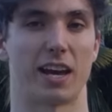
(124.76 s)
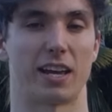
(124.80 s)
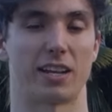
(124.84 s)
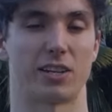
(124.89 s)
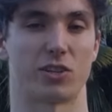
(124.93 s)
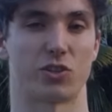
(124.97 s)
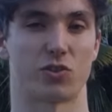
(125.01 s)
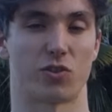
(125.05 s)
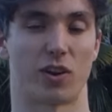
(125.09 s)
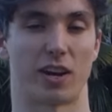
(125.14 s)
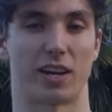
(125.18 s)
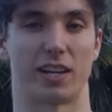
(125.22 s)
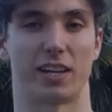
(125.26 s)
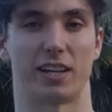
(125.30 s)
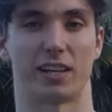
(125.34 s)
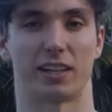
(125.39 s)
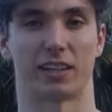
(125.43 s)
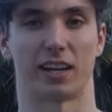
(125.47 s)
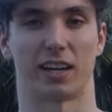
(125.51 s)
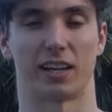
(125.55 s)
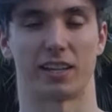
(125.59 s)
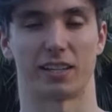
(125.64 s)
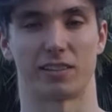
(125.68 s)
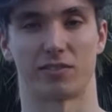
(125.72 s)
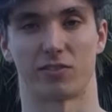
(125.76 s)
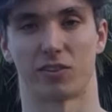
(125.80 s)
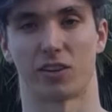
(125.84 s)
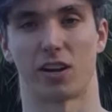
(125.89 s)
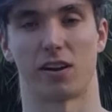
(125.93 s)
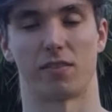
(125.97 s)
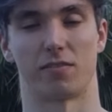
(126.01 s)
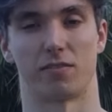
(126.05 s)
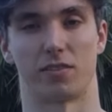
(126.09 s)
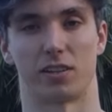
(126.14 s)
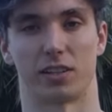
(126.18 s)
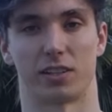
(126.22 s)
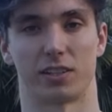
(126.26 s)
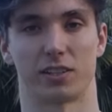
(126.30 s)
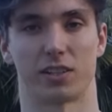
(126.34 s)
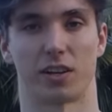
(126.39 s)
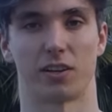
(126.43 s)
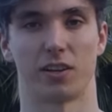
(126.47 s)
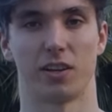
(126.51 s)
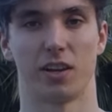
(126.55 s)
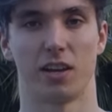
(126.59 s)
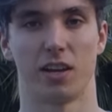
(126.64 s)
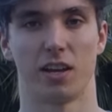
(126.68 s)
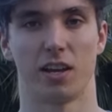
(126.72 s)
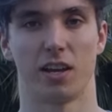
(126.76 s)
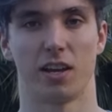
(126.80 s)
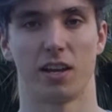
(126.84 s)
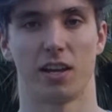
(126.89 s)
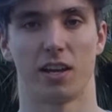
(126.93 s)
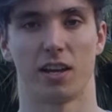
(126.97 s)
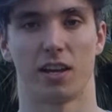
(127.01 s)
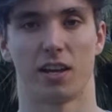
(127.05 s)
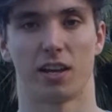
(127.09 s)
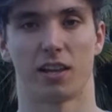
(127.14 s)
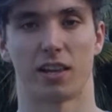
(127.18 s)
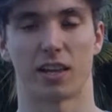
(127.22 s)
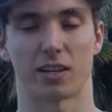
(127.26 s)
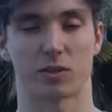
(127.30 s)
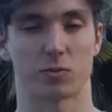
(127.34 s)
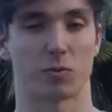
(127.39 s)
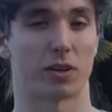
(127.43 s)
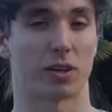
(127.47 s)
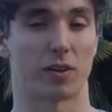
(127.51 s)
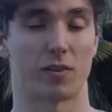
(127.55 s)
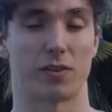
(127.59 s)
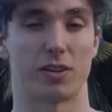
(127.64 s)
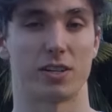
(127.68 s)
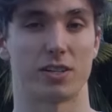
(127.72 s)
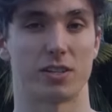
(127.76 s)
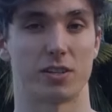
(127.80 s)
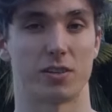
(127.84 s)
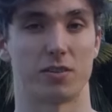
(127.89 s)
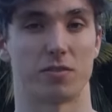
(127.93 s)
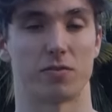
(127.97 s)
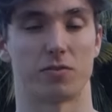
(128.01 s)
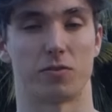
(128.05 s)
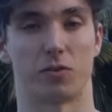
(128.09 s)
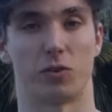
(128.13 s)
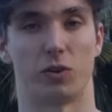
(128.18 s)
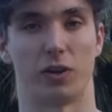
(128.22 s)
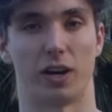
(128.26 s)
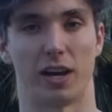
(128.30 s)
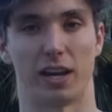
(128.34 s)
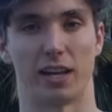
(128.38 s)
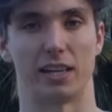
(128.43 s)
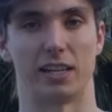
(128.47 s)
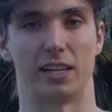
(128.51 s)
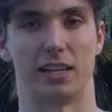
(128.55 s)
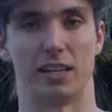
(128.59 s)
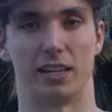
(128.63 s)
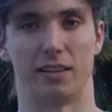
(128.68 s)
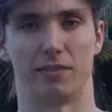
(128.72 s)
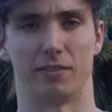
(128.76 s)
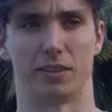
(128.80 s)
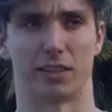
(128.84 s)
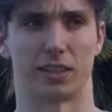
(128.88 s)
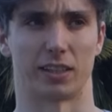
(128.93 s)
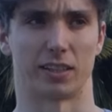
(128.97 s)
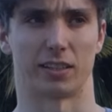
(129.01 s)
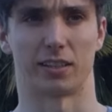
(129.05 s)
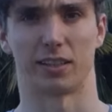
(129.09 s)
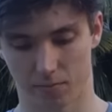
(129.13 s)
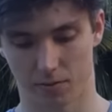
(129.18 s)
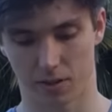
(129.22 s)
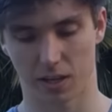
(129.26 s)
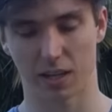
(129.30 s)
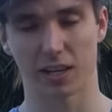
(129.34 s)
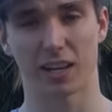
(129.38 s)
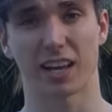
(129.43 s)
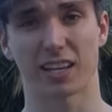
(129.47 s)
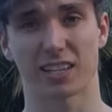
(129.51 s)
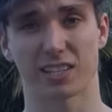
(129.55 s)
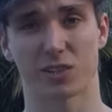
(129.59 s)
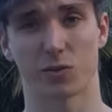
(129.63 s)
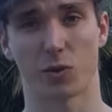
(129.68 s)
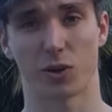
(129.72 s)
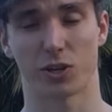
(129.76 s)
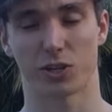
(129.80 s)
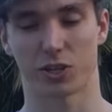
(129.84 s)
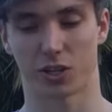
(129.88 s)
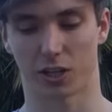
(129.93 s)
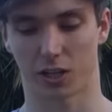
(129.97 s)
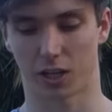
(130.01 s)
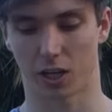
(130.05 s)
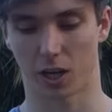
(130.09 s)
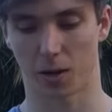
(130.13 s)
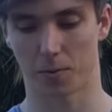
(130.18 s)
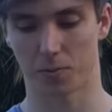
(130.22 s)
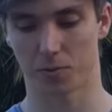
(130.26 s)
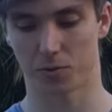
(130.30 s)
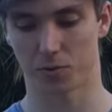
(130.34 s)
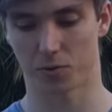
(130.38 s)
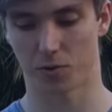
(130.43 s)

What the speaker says: and training and recovering. So that's what I currently do for a living. The next question comes